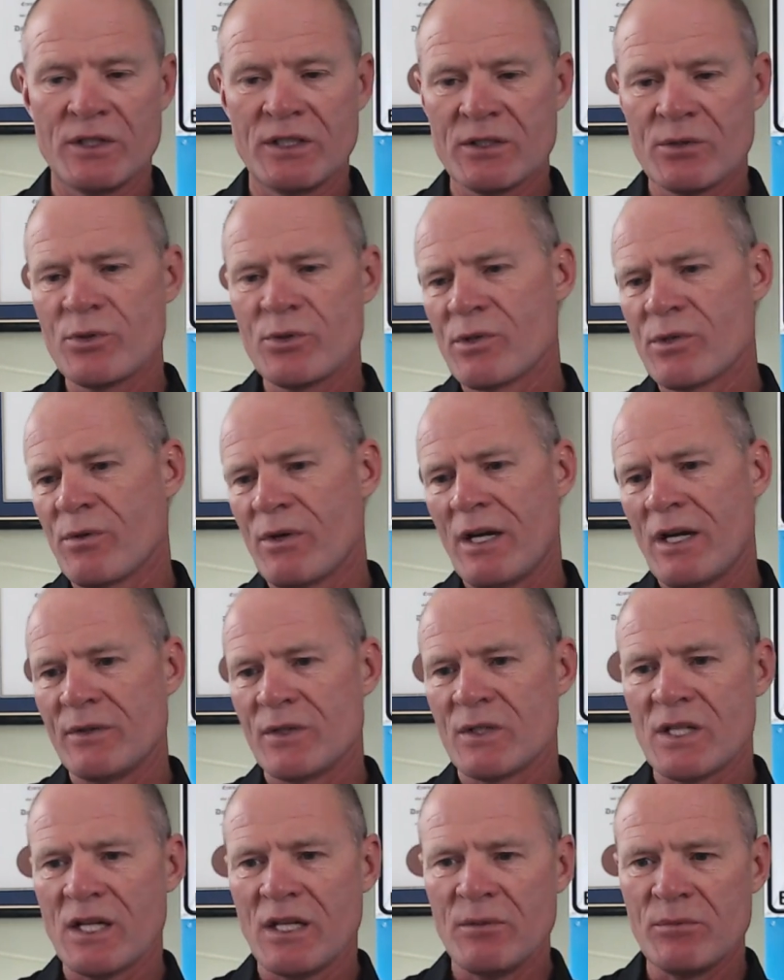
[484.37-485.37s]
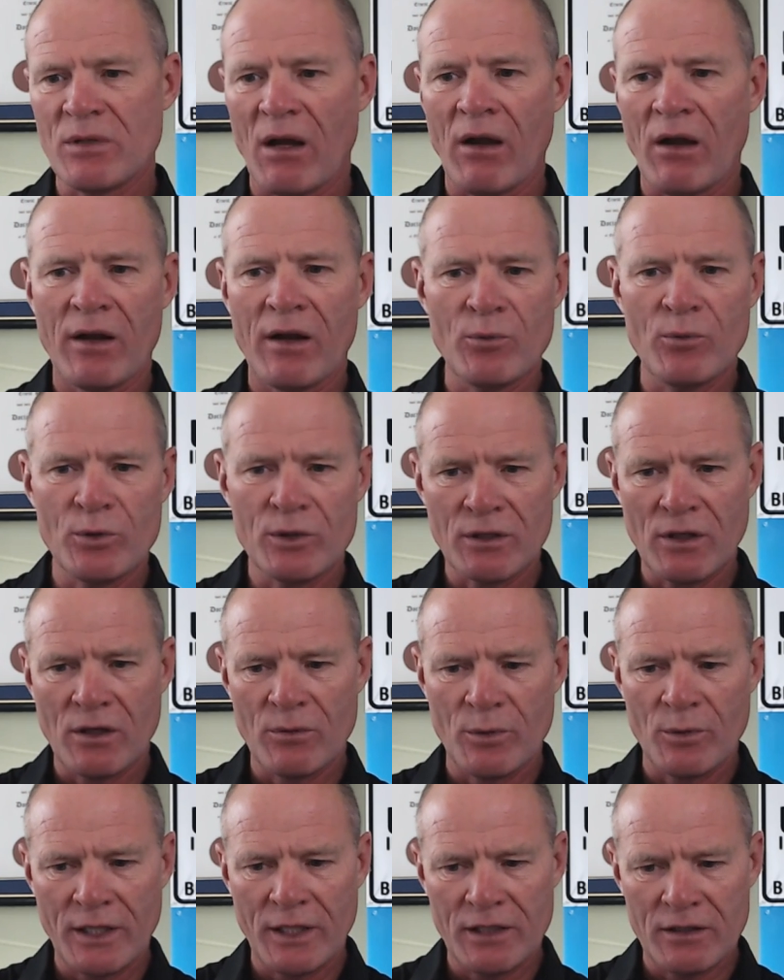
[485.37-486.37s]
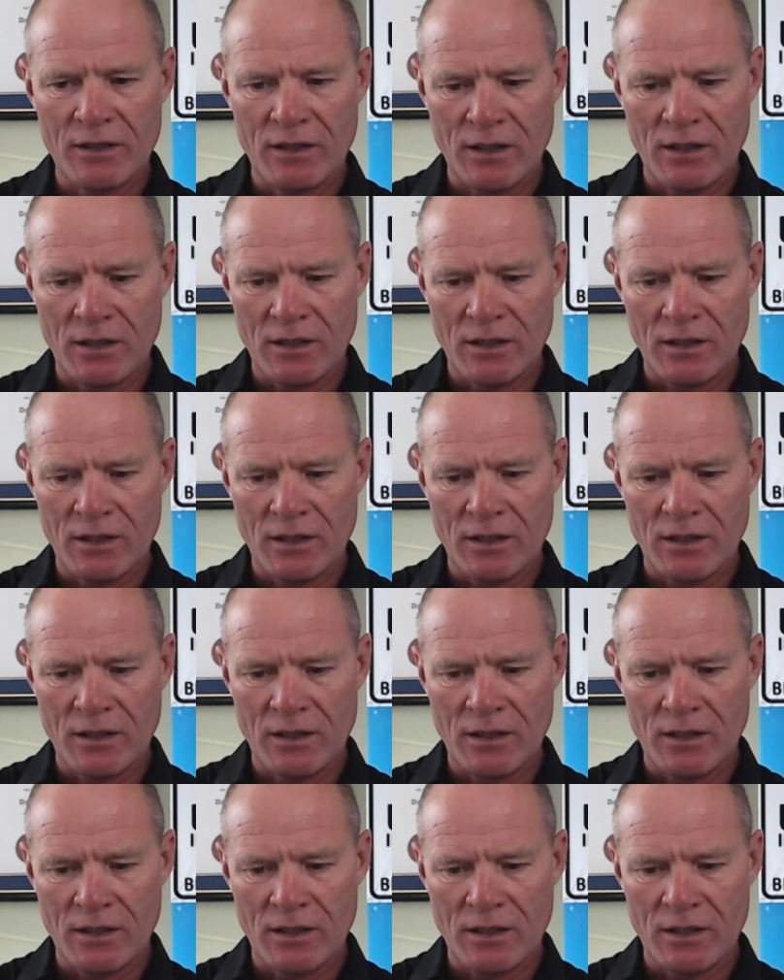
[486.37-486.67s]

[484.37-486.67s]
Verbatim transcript: And this was around the same time when